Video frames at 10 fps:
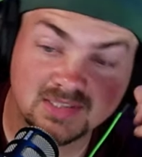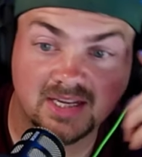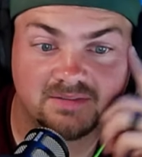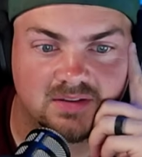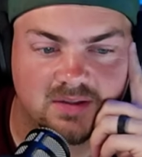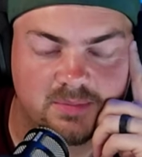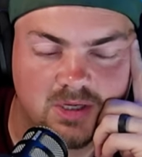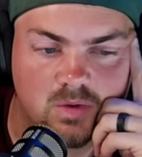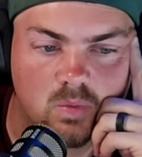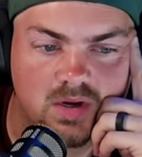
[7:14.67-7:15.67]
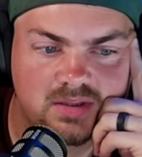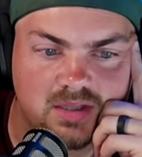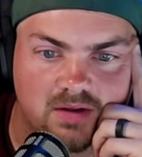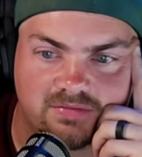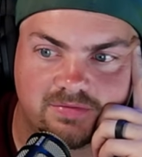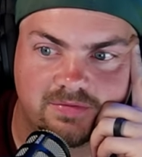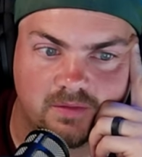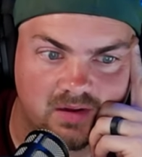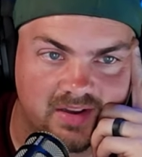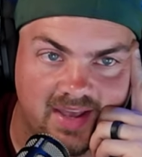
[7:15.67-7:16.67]
have to let me know what the
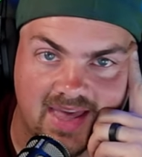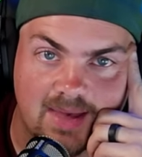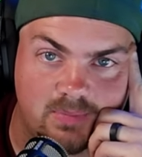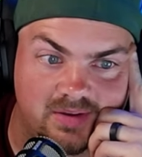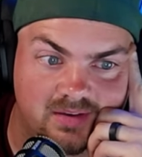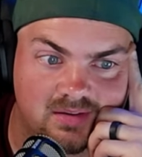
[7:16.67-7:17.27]
fuck happened.